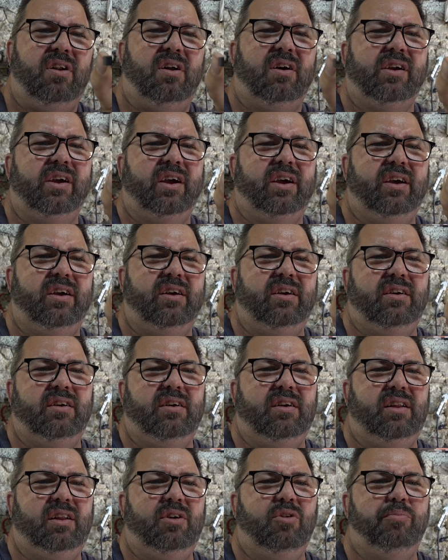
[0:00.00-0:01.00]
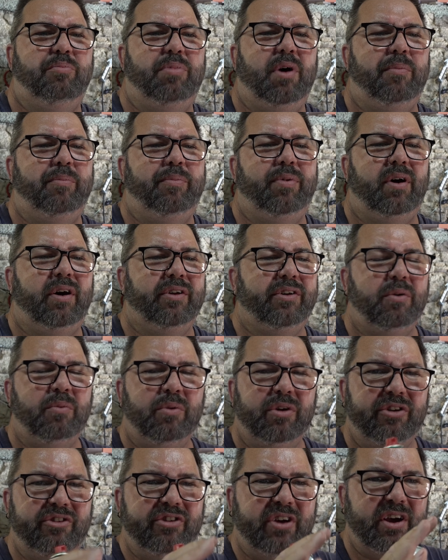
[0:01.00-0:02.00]
like a little bump, but I don't
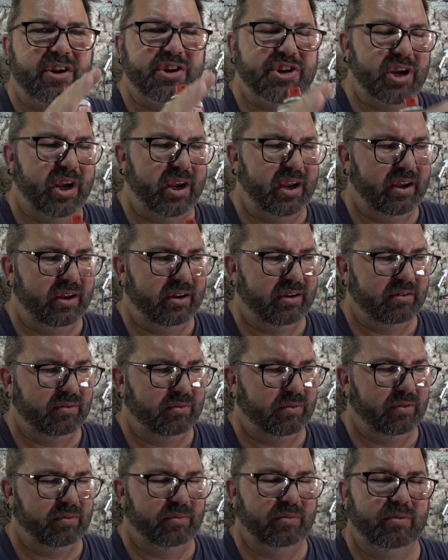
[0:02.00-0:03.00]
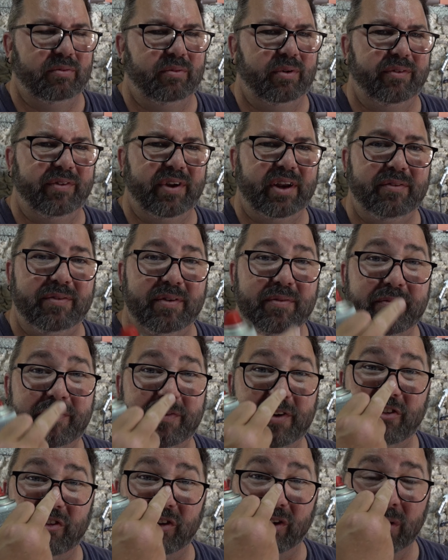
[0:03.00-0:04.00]
want to touch it with anything
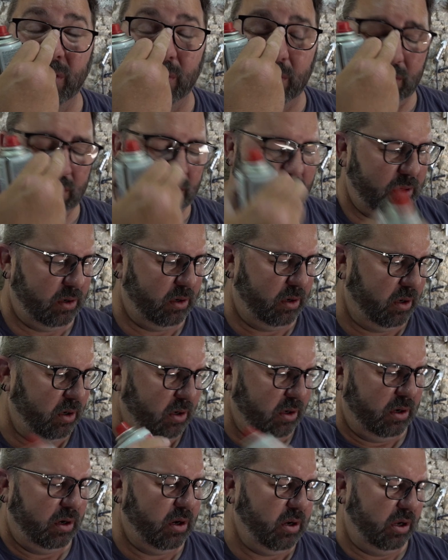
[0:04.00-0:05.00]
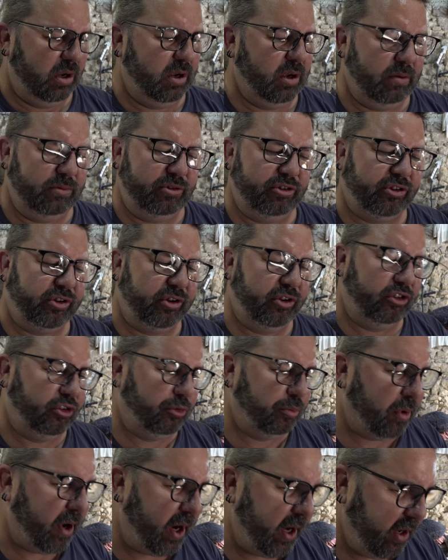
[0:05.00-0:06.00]
physical. I'm just going to
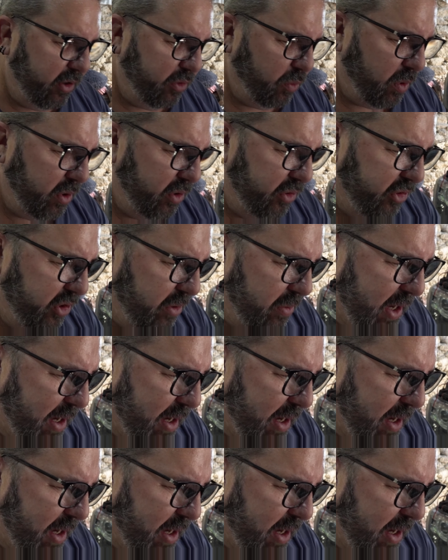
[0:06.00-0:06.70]
spray this one and see what